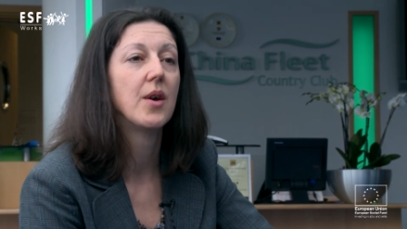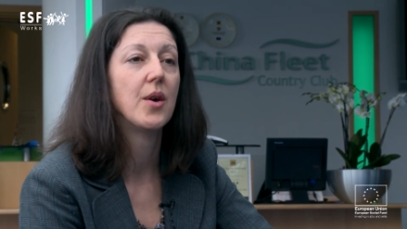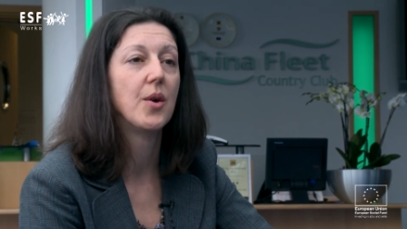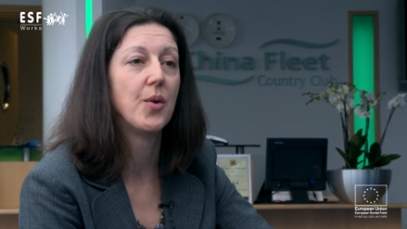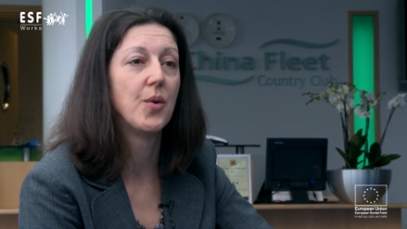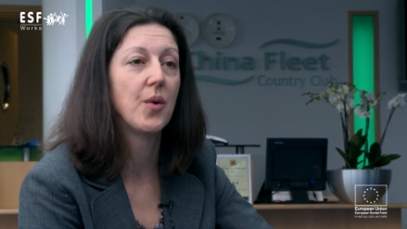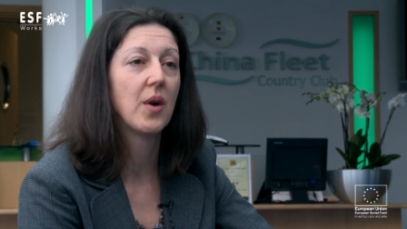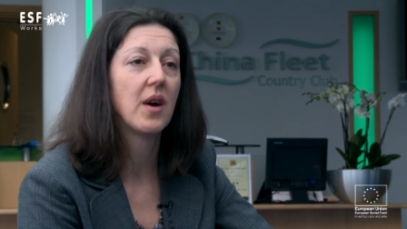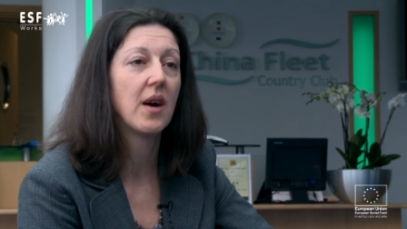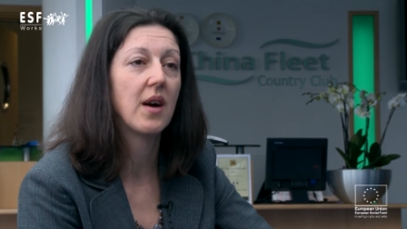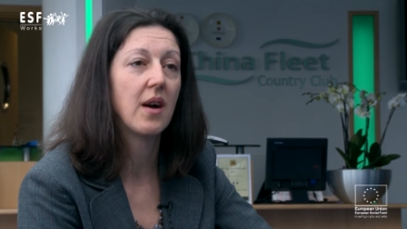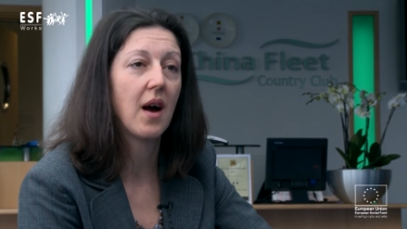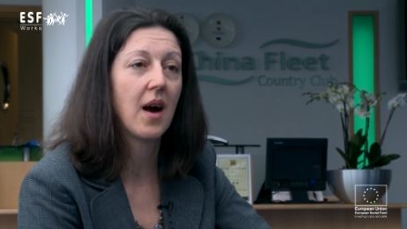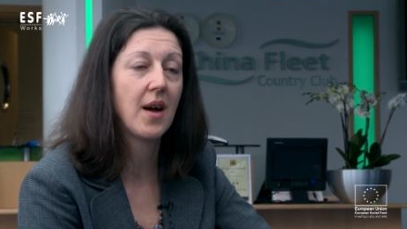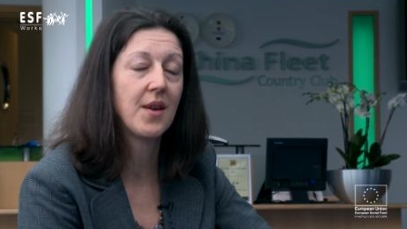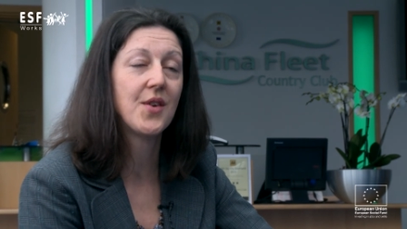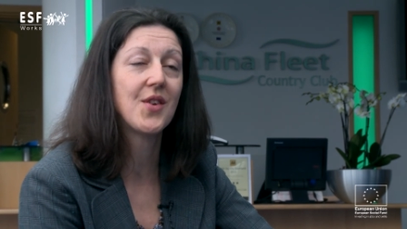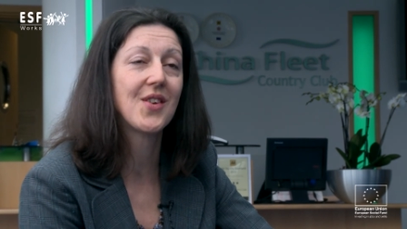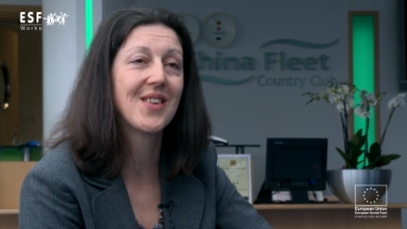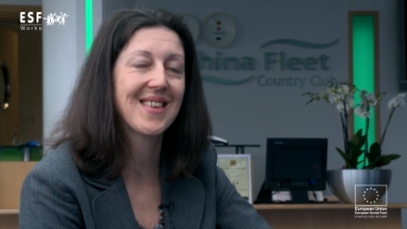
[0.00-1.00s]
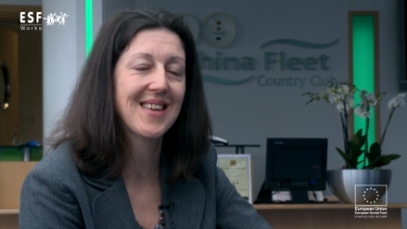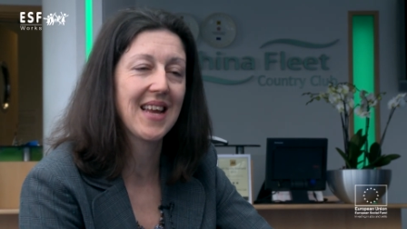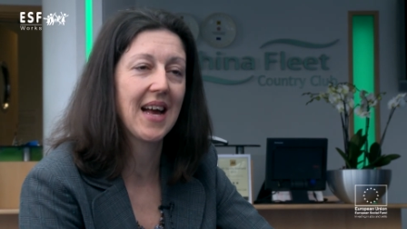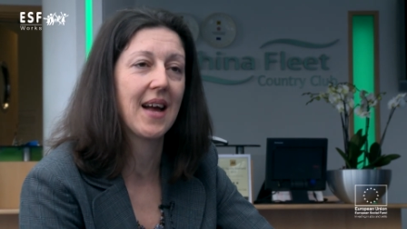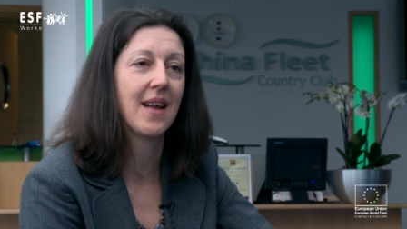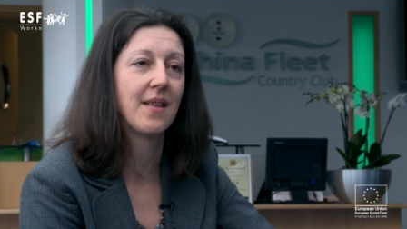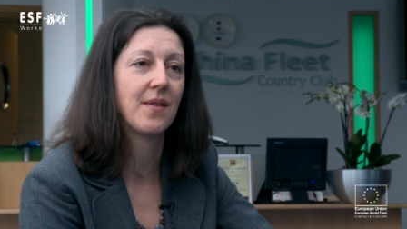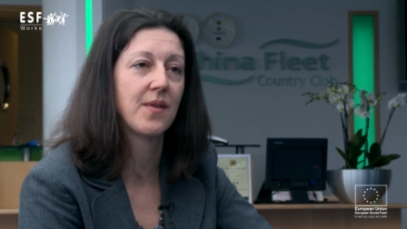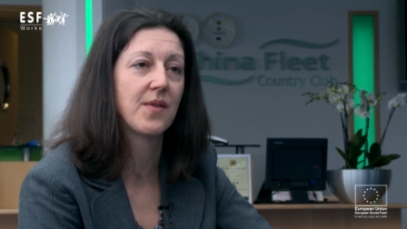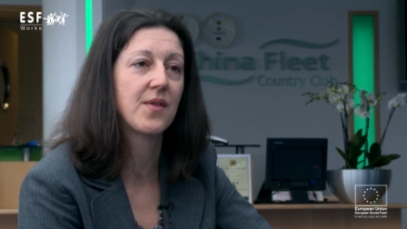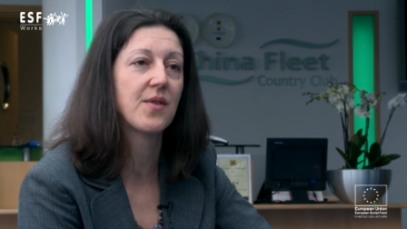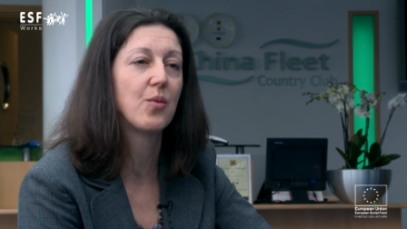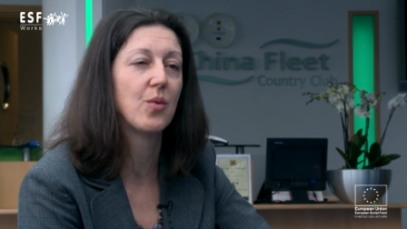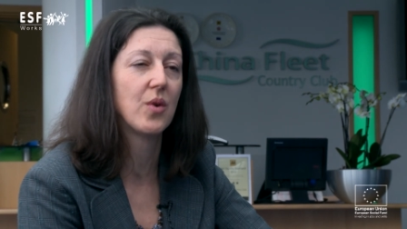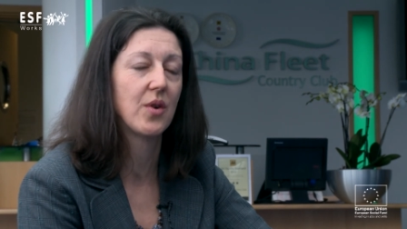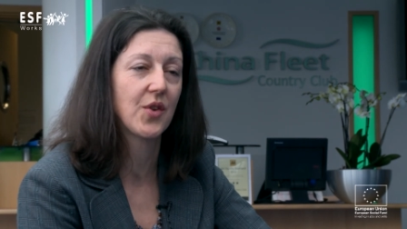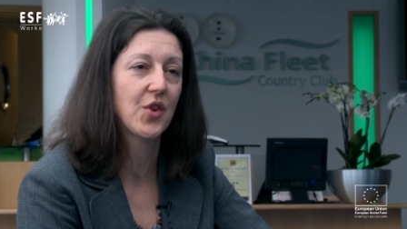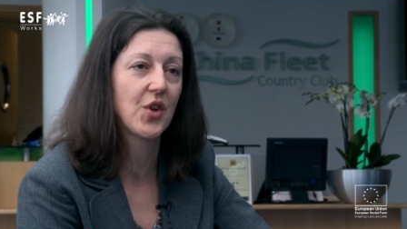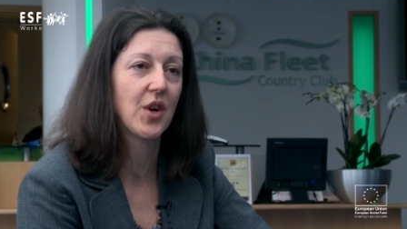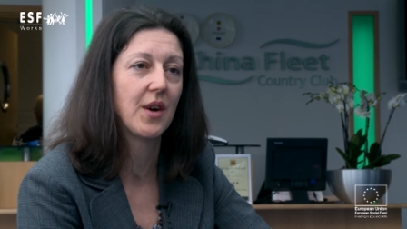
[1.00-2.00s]
who understands
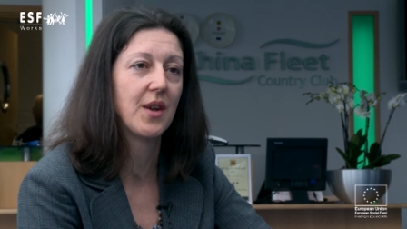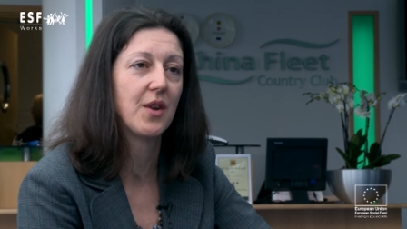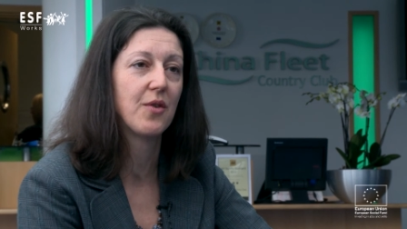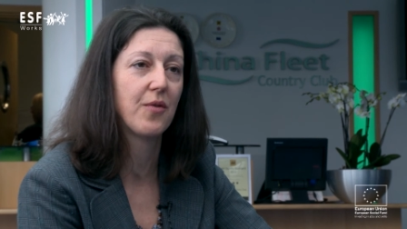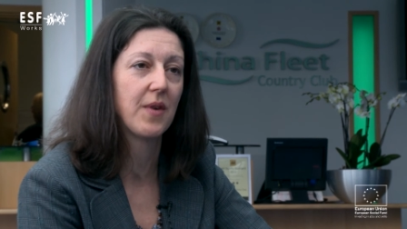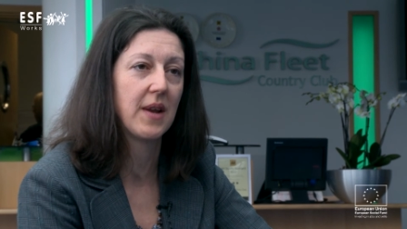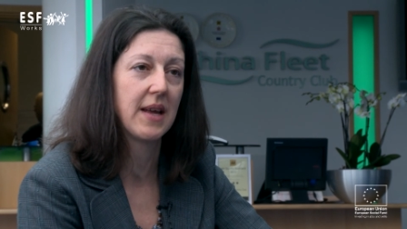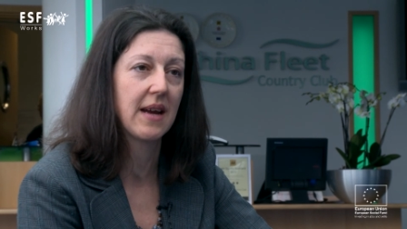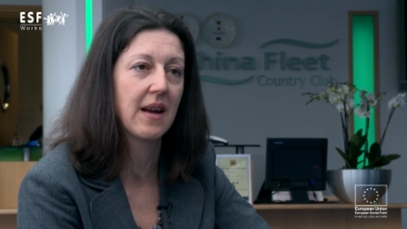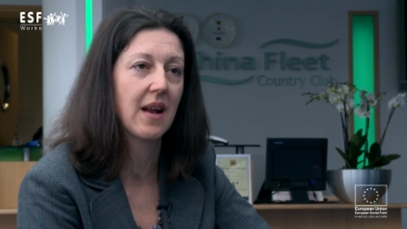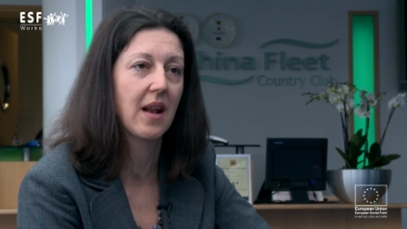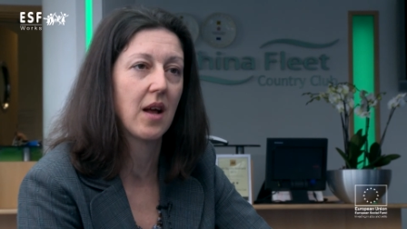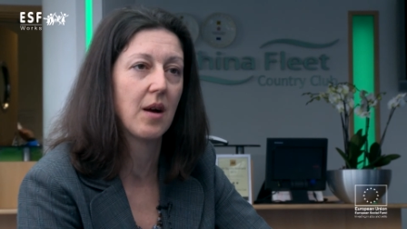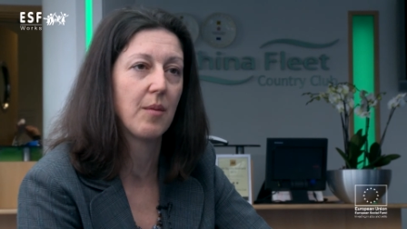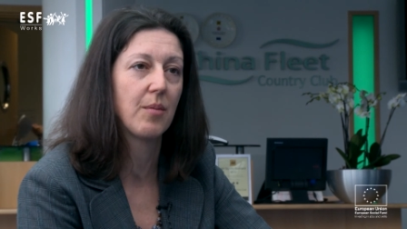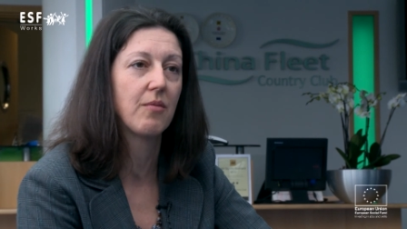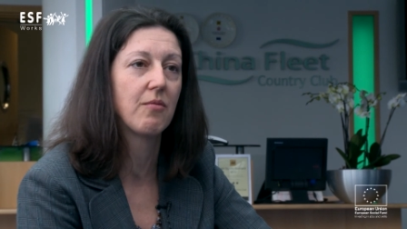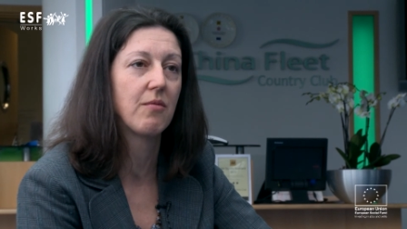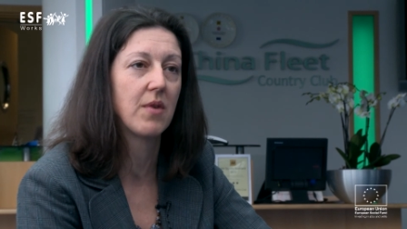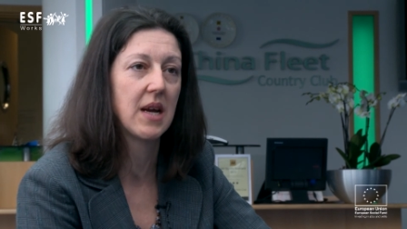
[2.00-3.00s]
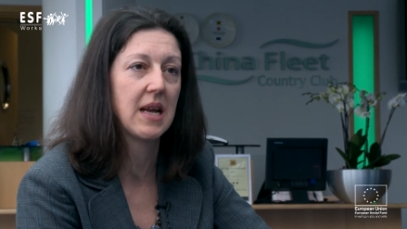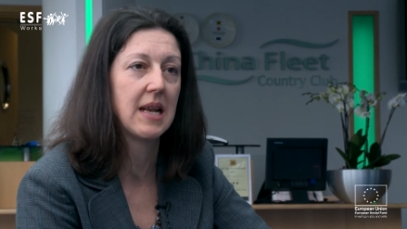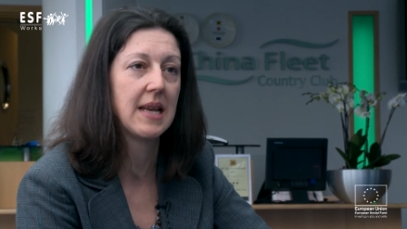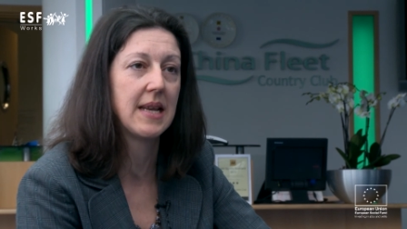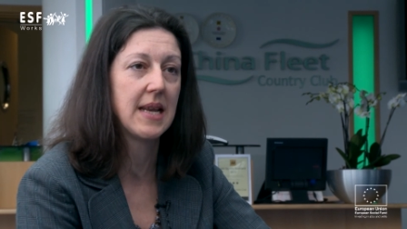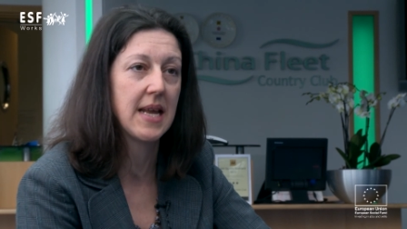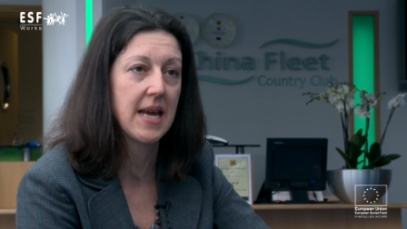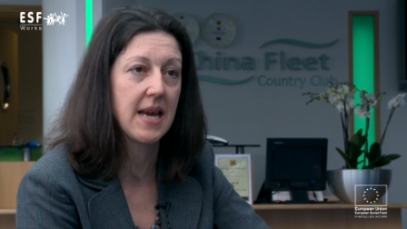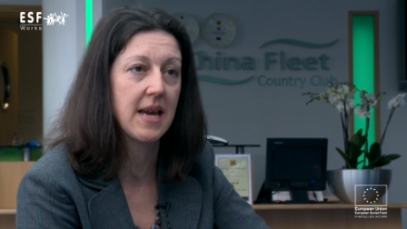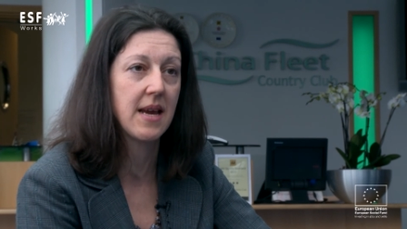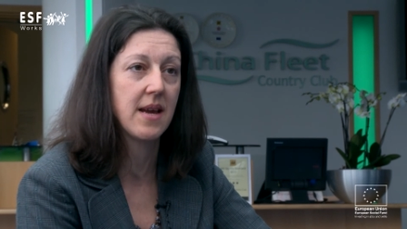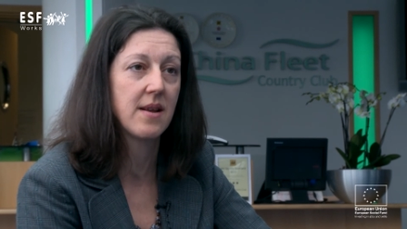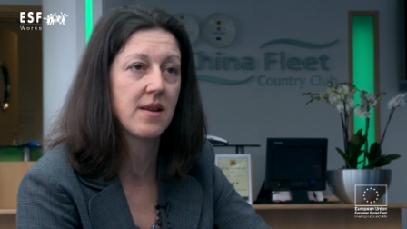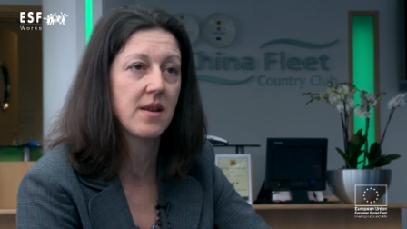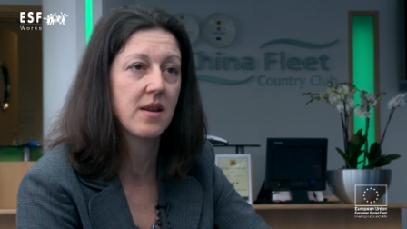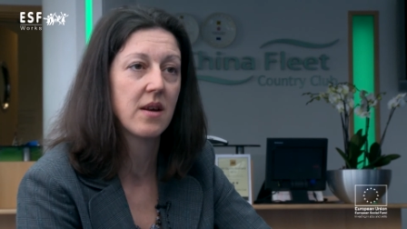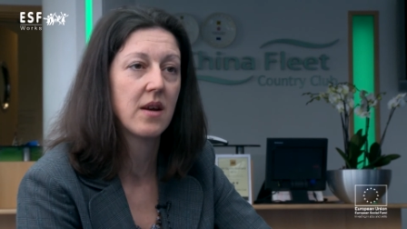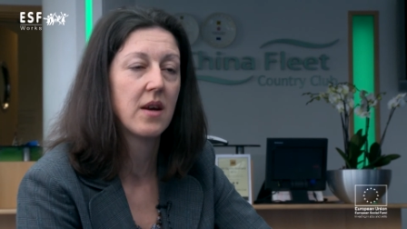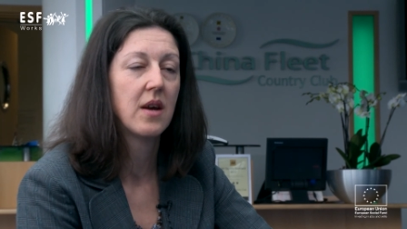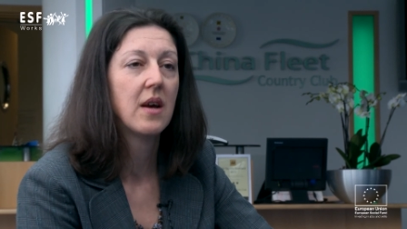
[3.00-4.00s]
what China Fleet Club really need